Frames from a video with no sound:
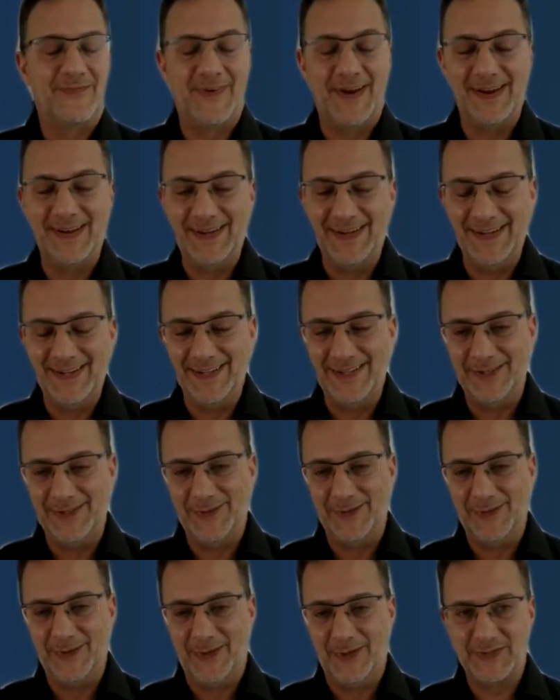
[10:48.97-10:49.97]
Finally,
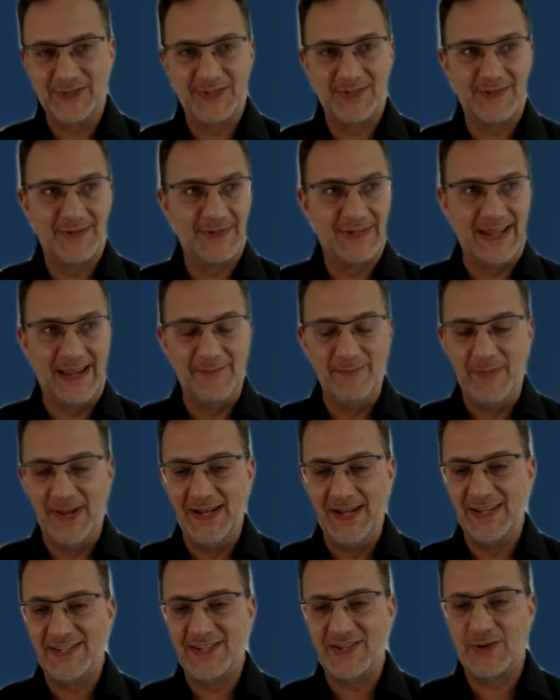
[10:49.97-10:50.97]
you lost 10
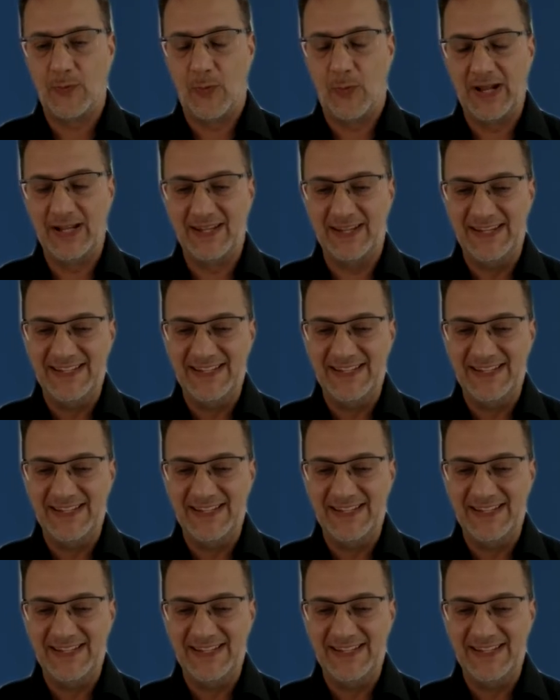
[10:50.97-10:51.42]
minutes quite